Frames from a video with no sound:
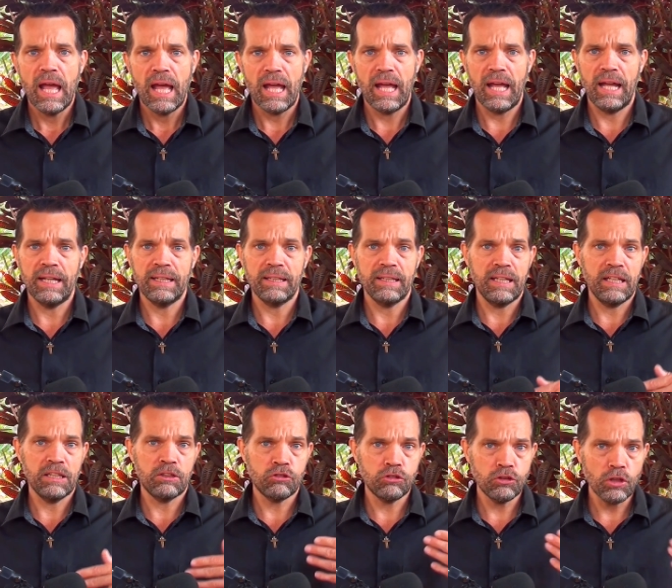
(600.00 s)
And
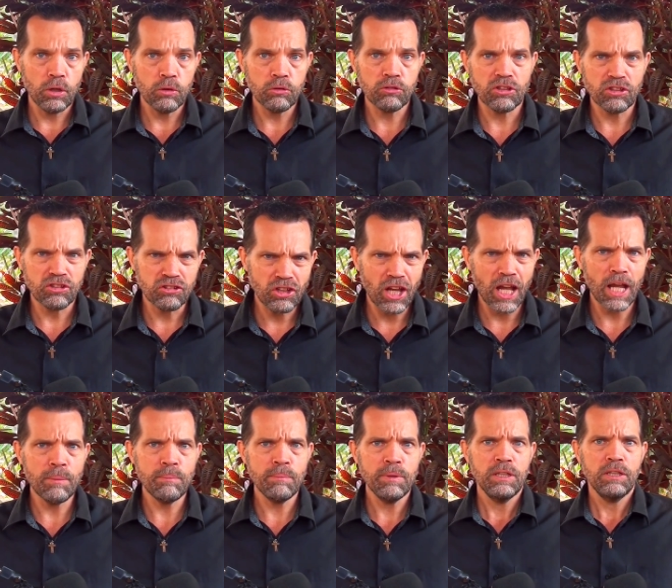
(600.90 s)
it shows the
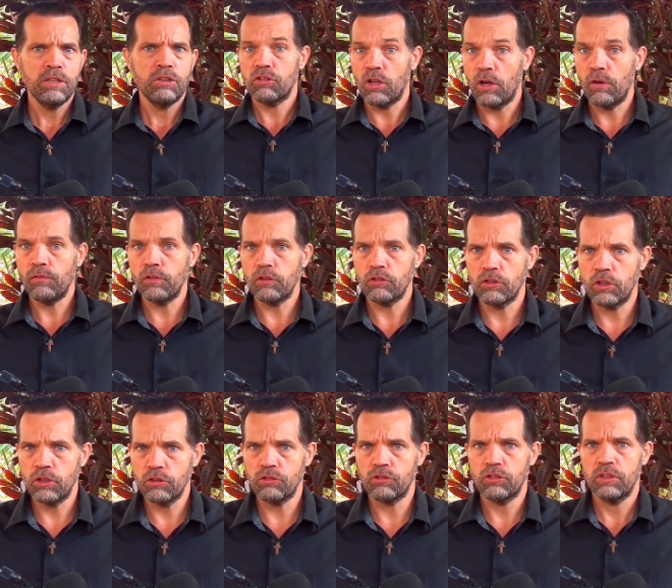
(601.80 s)
same
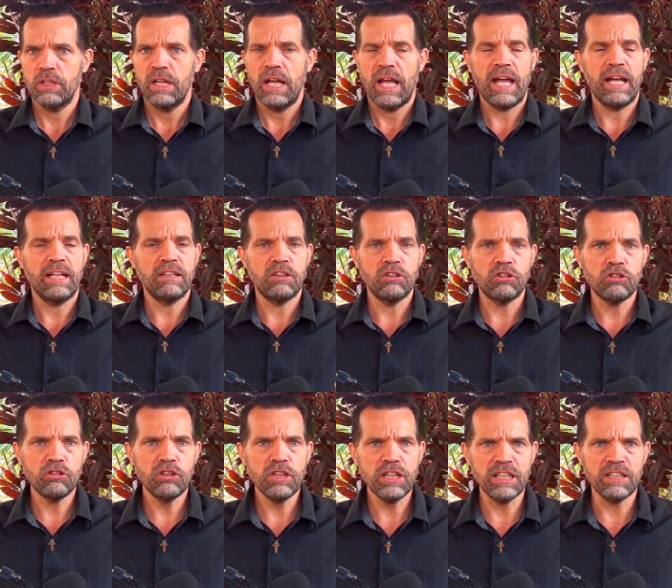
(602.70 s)
selfishness and
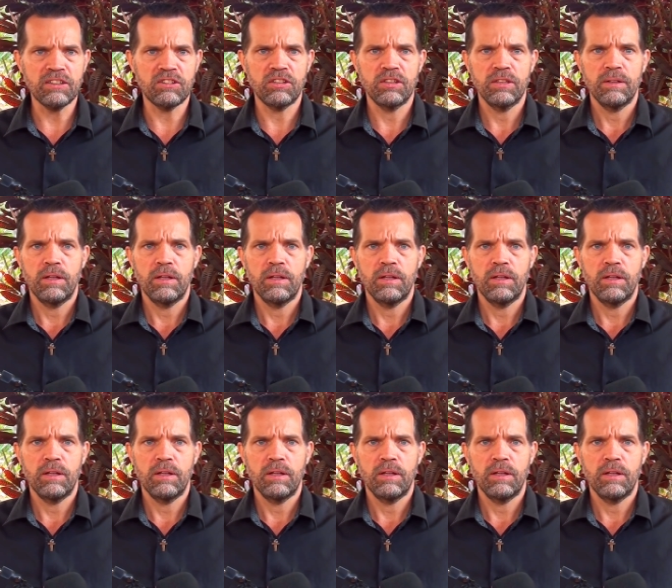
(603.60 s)
deceit